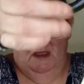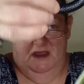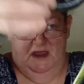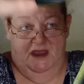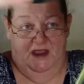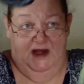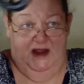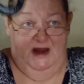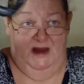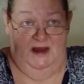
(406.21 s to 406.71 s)

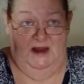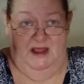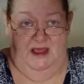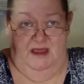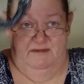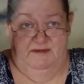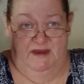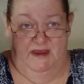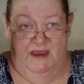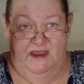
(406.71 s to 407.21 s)
And I
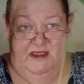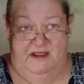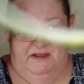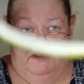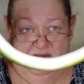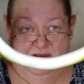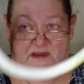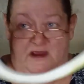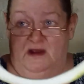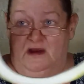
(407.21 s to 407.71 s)
love it.
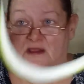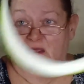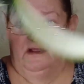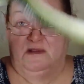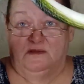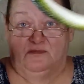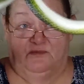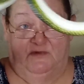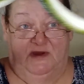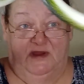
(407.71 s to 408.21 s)
It's It
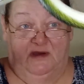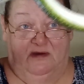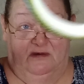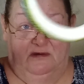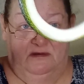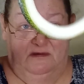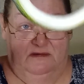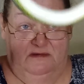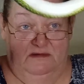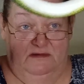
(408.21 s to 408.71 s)
looks real.
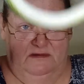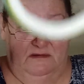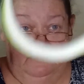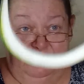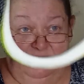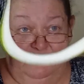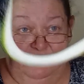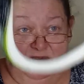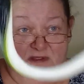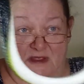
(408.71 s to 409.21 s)

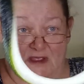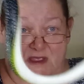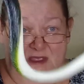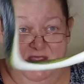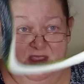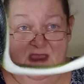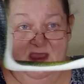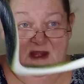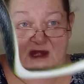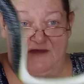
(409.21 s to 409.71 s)

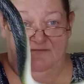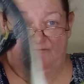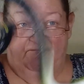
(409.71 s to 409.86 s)
And it